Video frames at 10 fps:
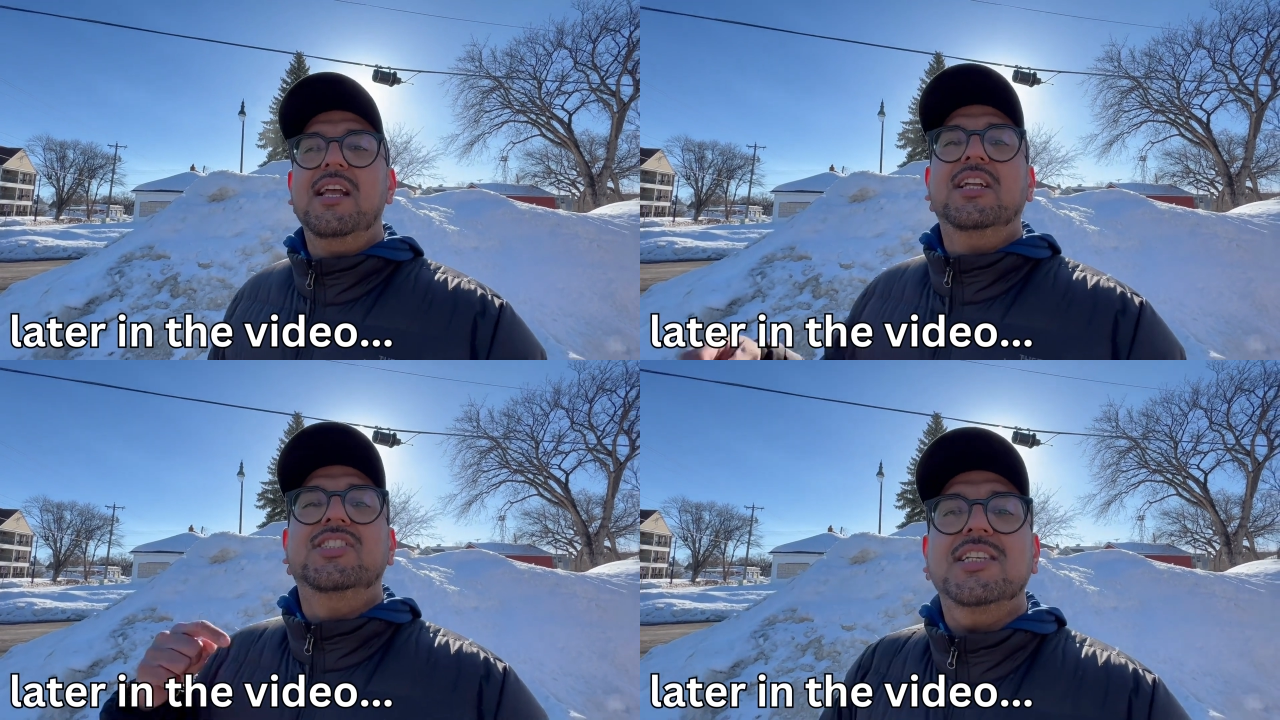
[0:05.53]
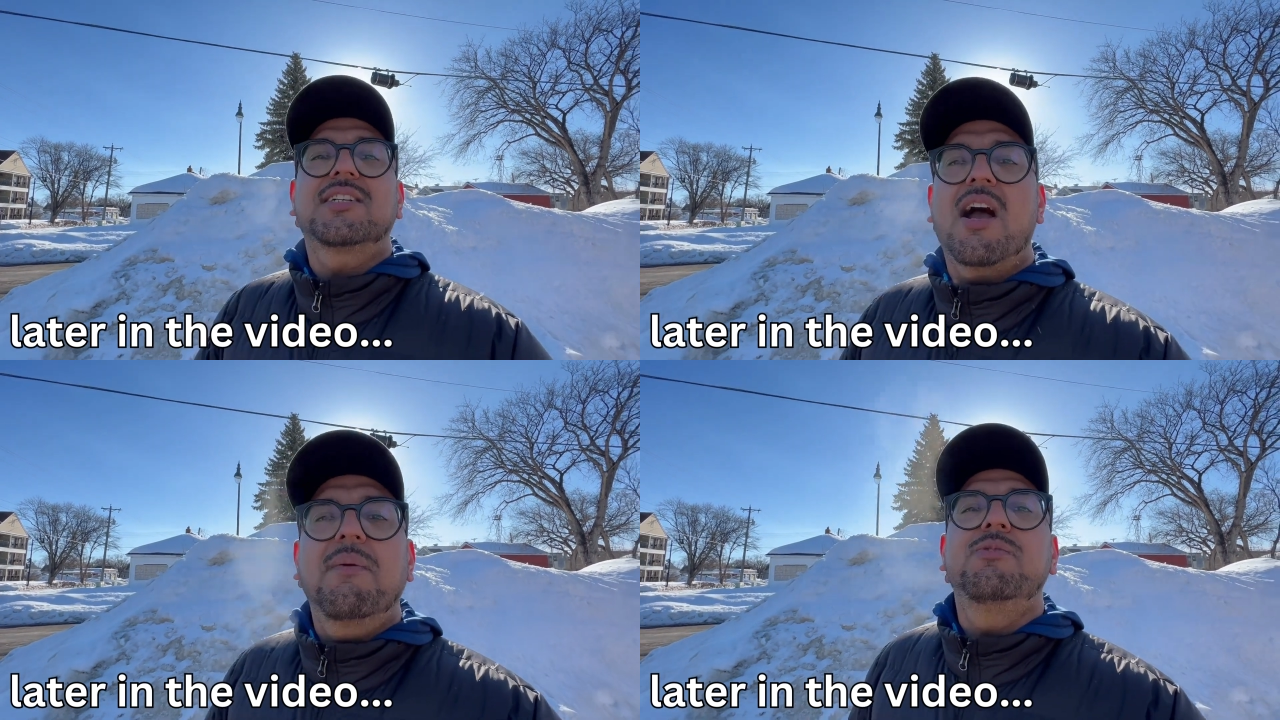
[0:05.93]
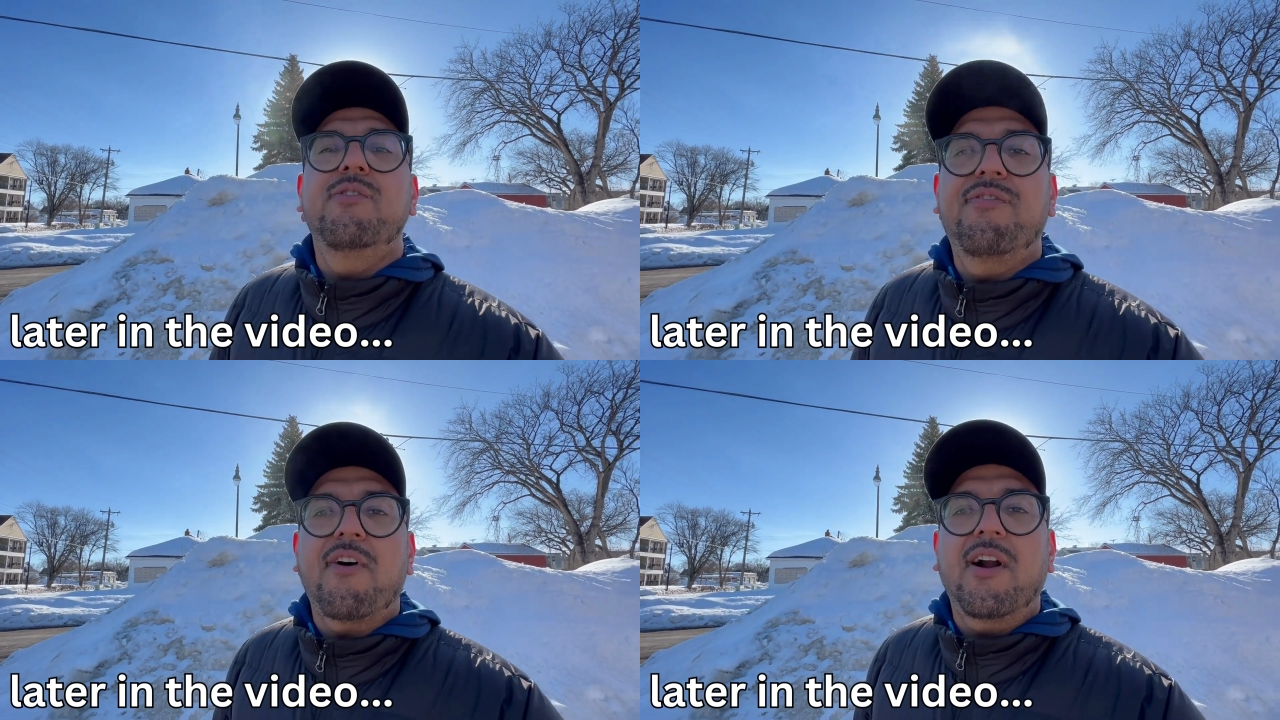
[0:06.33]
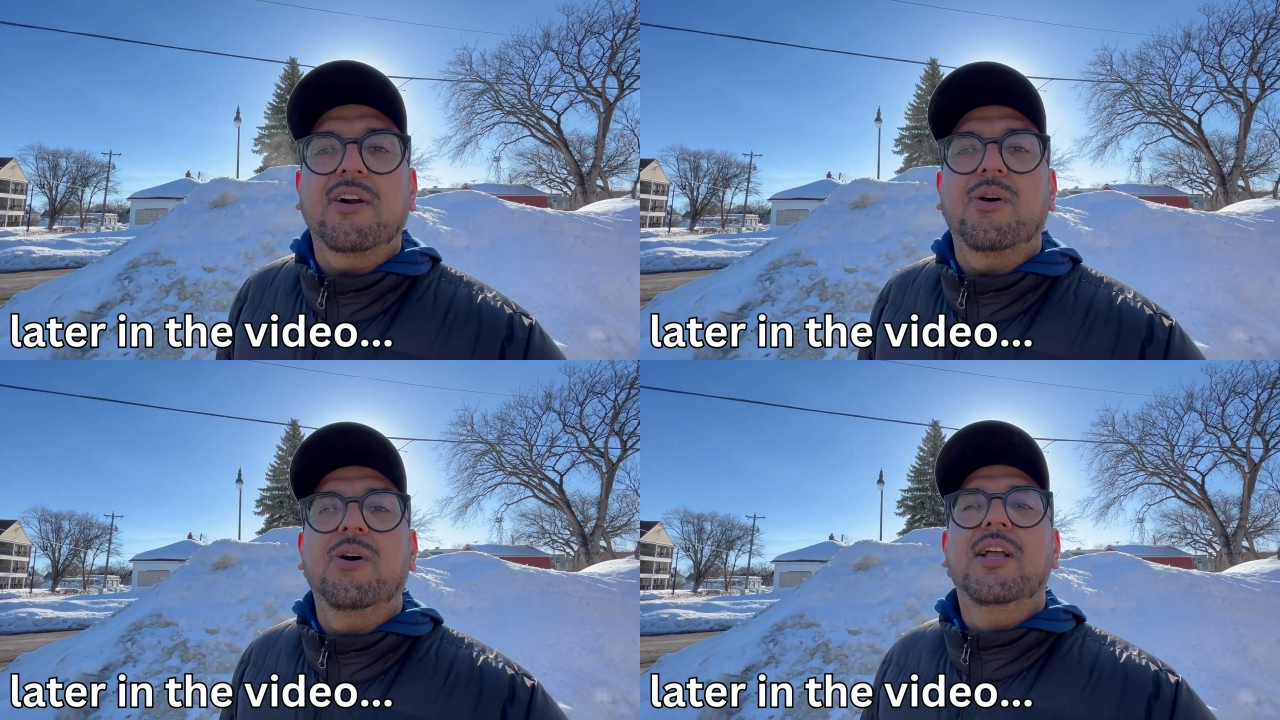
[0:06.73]
Just come to
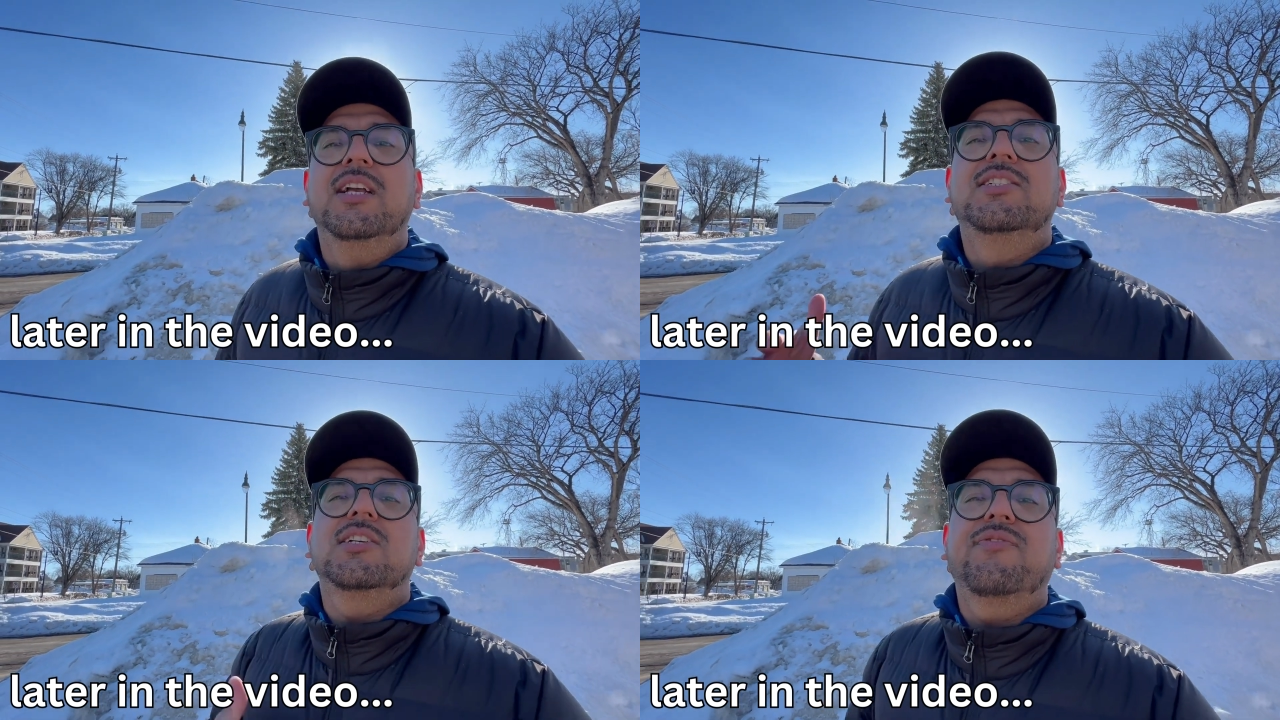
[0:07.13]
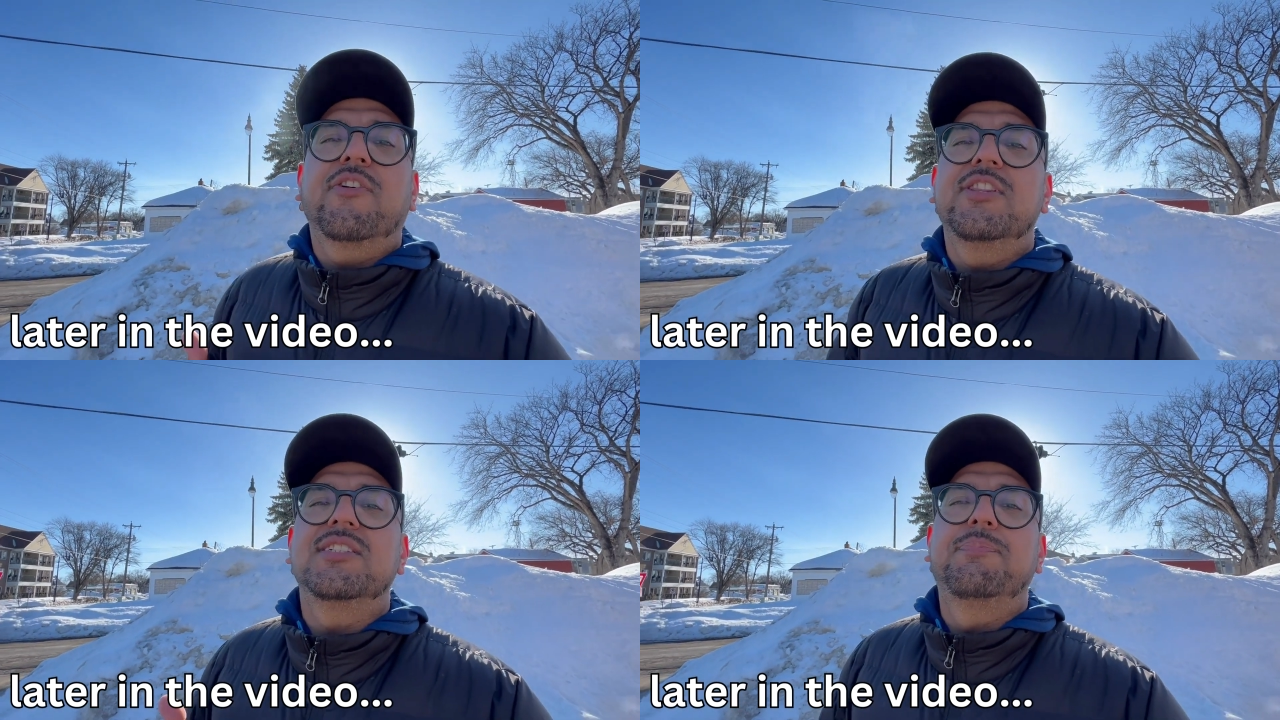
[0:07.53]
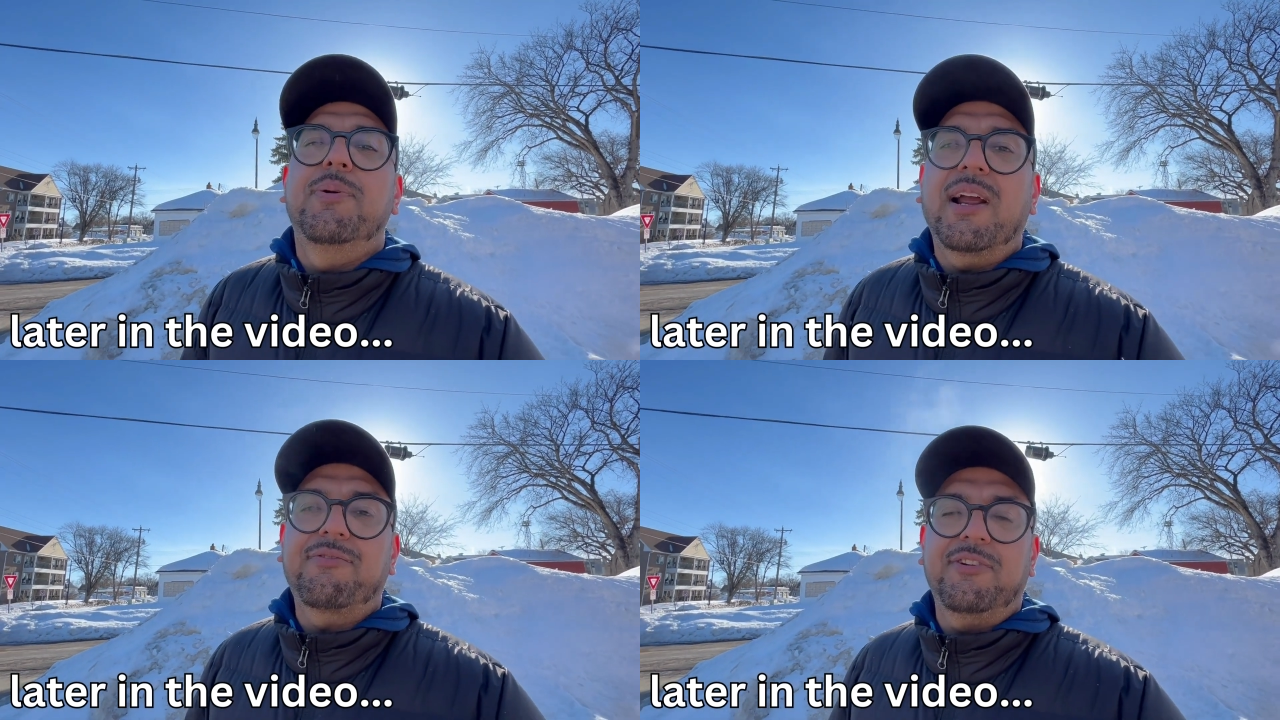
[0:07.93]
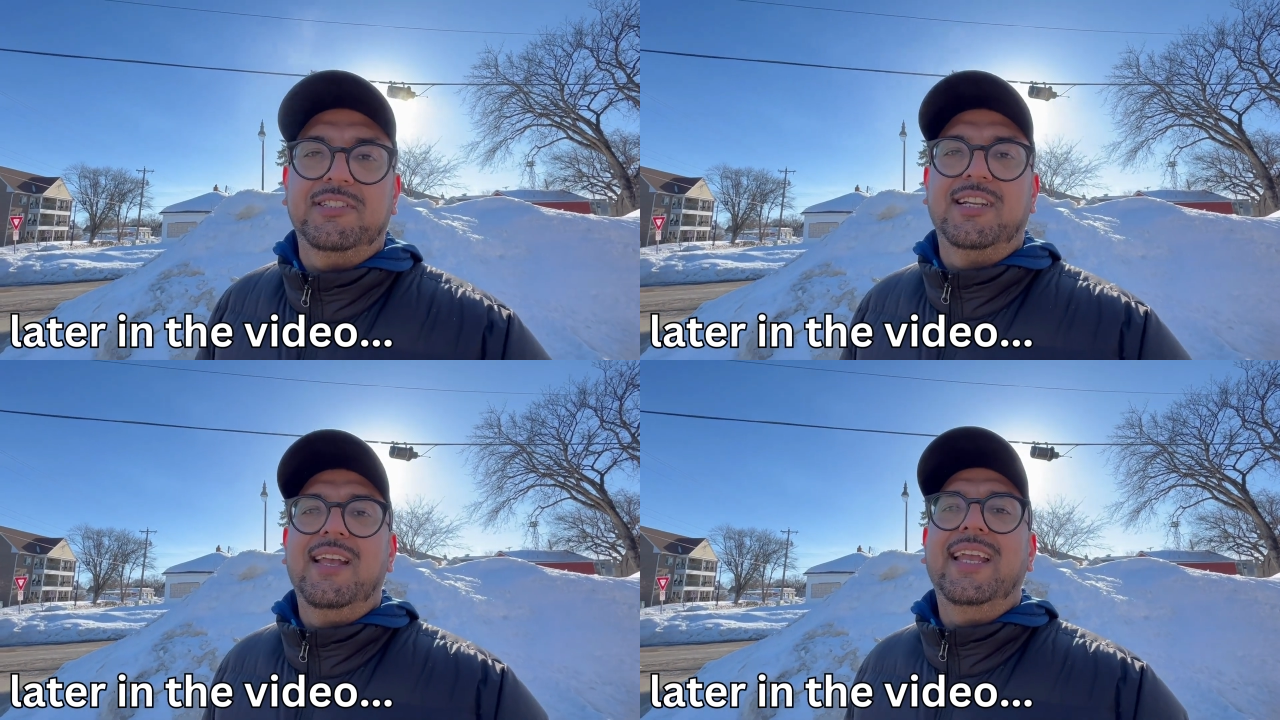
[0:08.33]
Fargo just for this
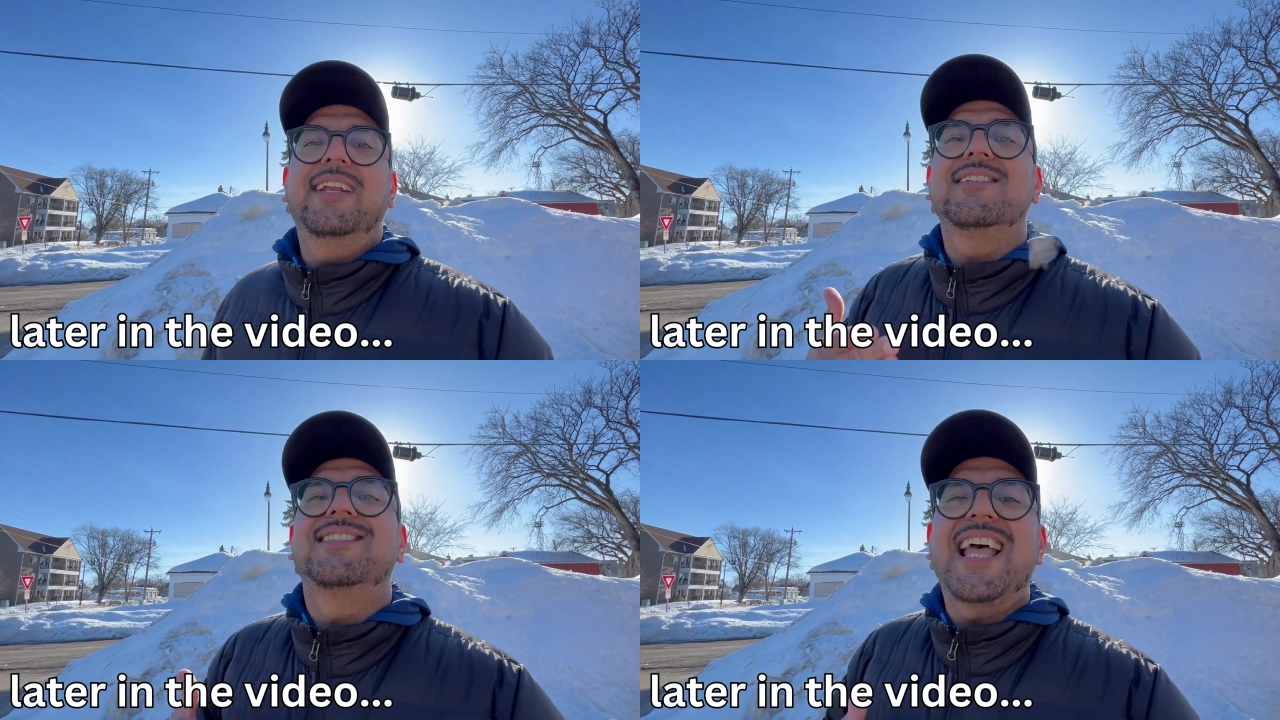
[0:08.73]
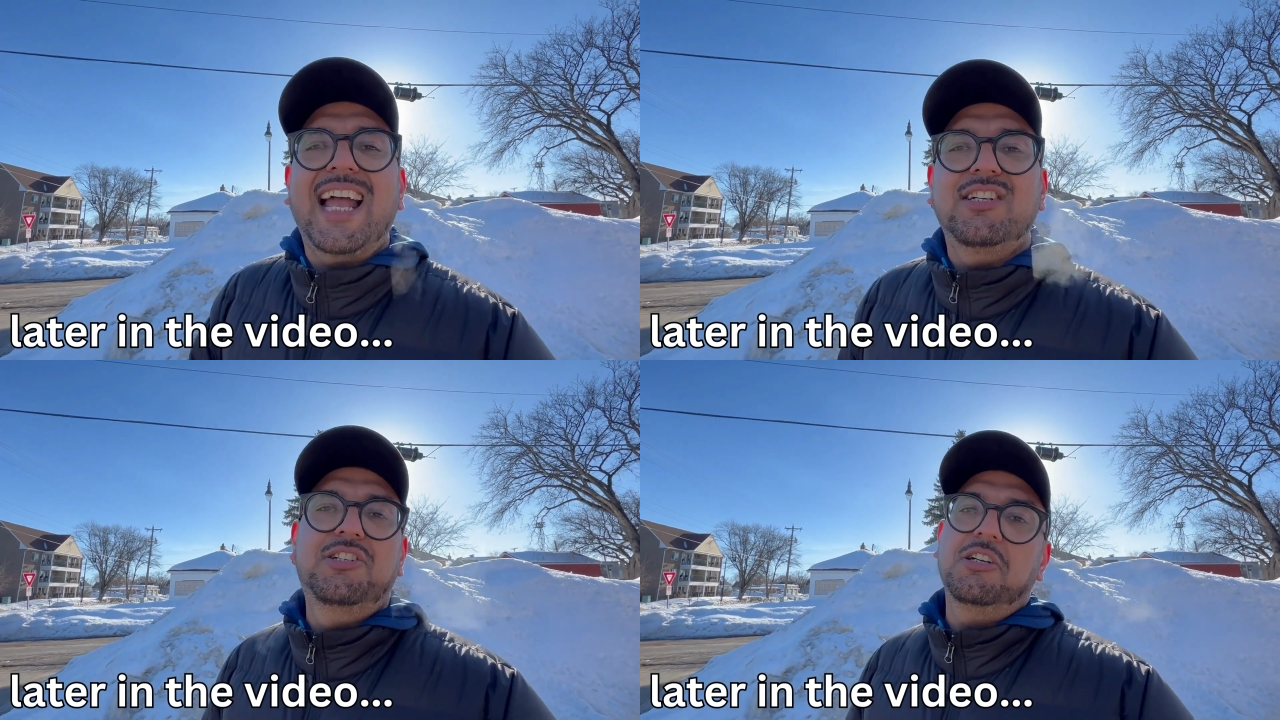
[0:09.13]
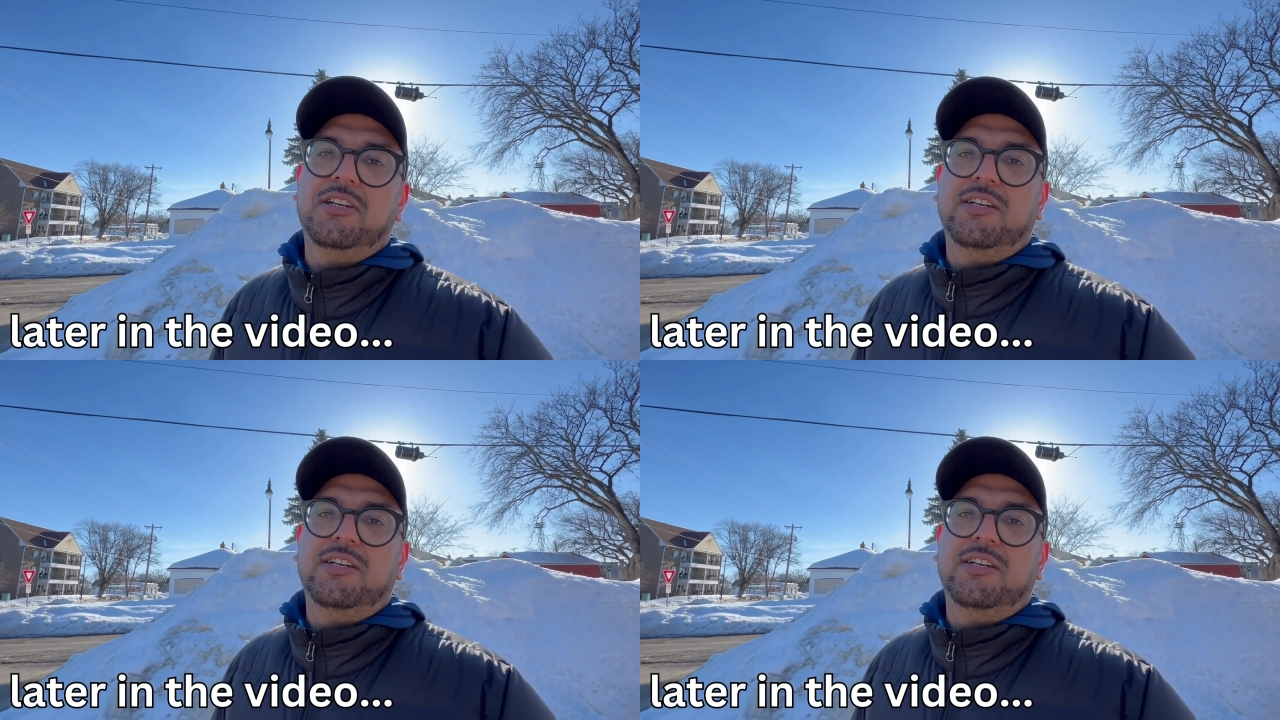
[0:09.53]
breakfast. It is that good.